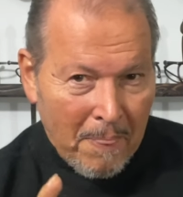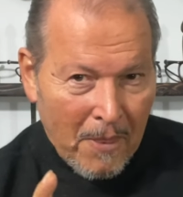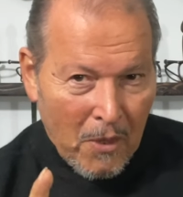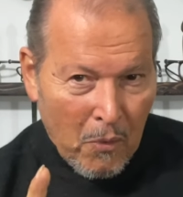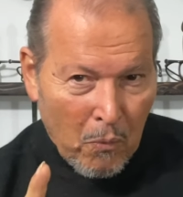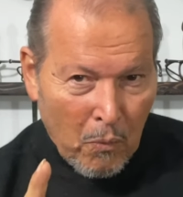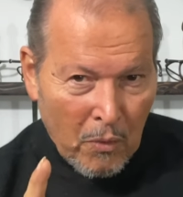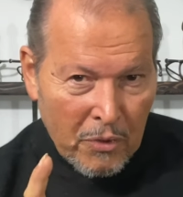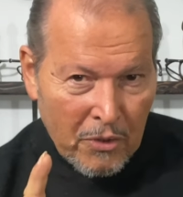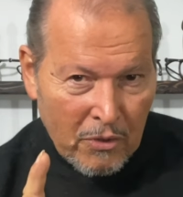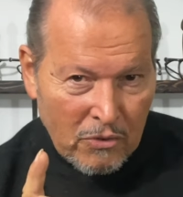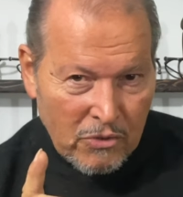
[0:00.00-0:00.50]

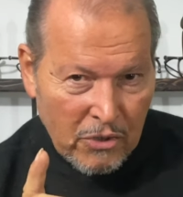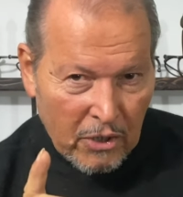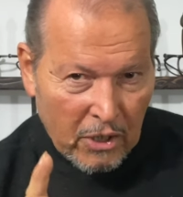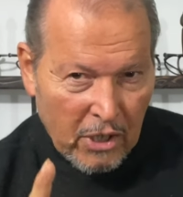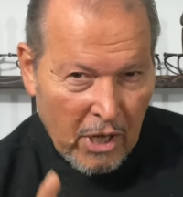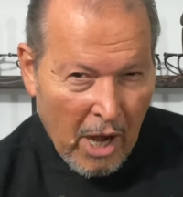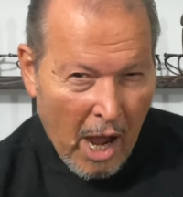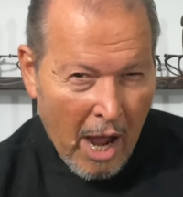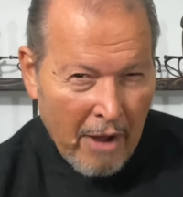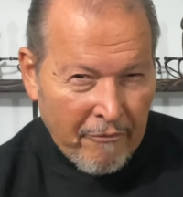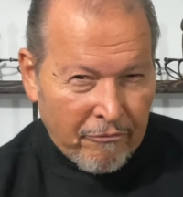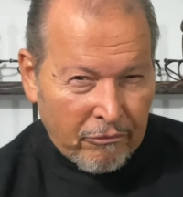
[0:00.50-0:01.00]
When there's a
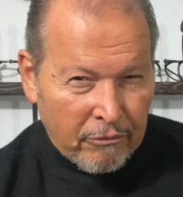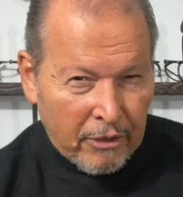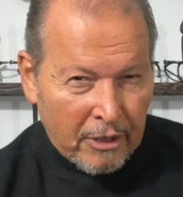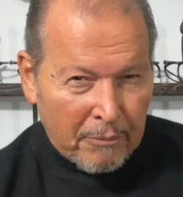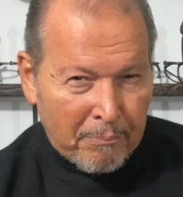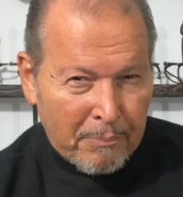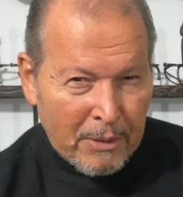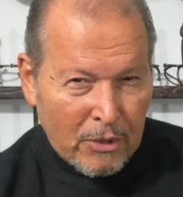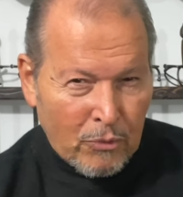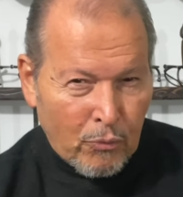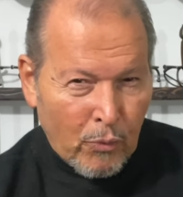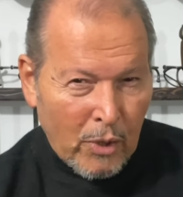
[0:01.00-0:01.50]
conflict
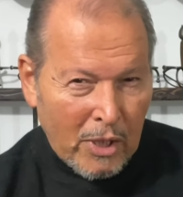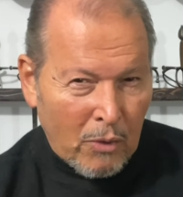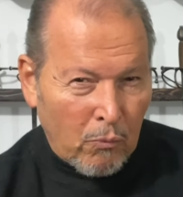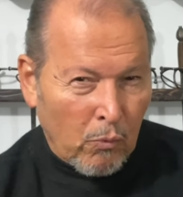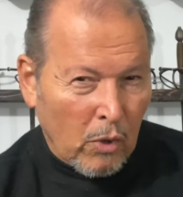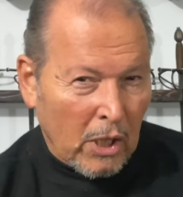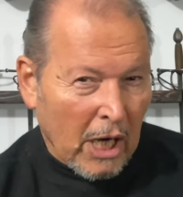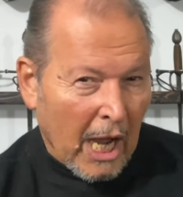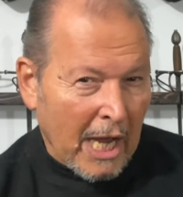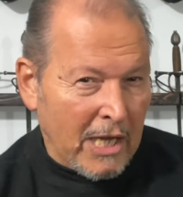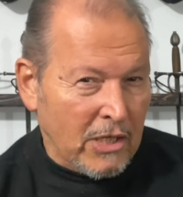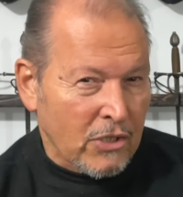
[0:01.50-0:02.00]
between what
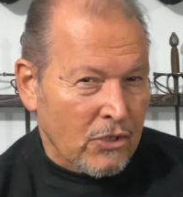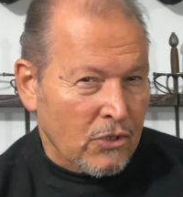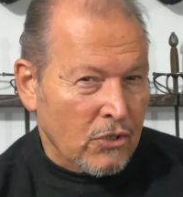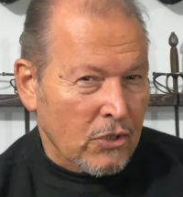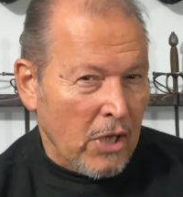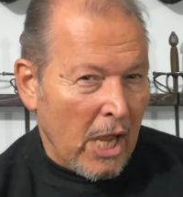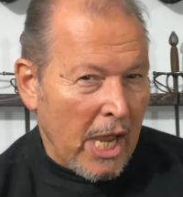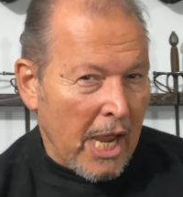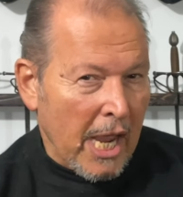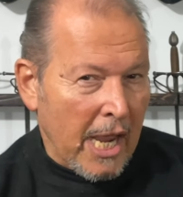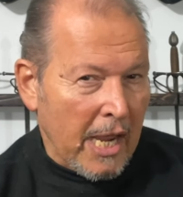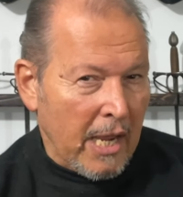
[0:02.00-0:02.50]
I
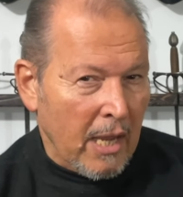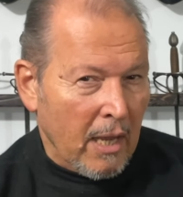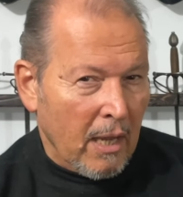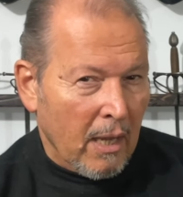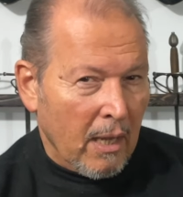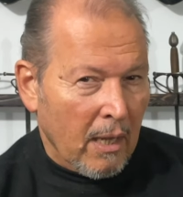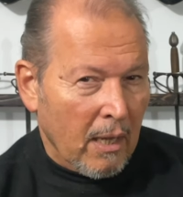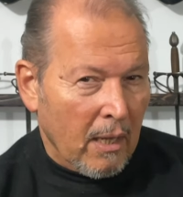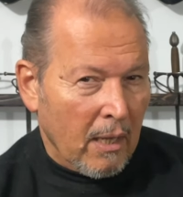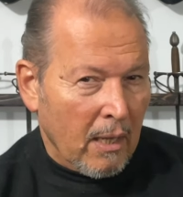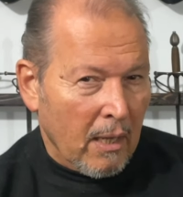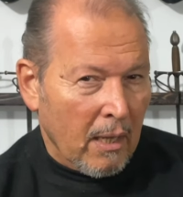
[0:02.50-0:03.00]
say
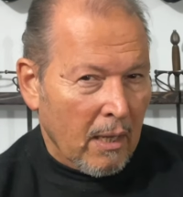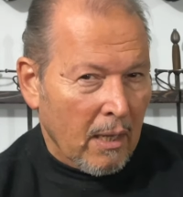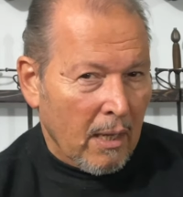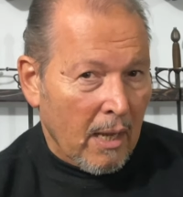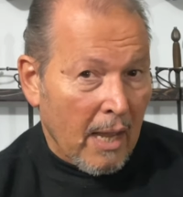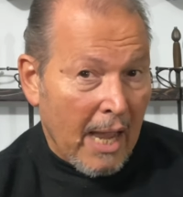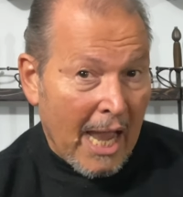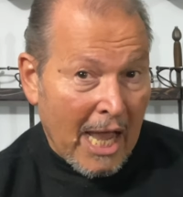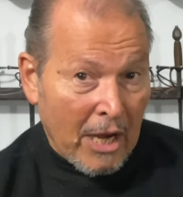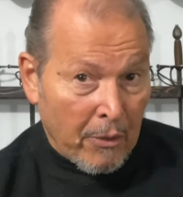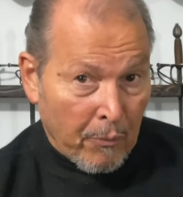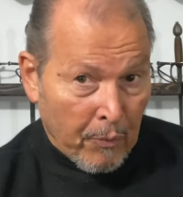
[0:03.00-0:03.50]
and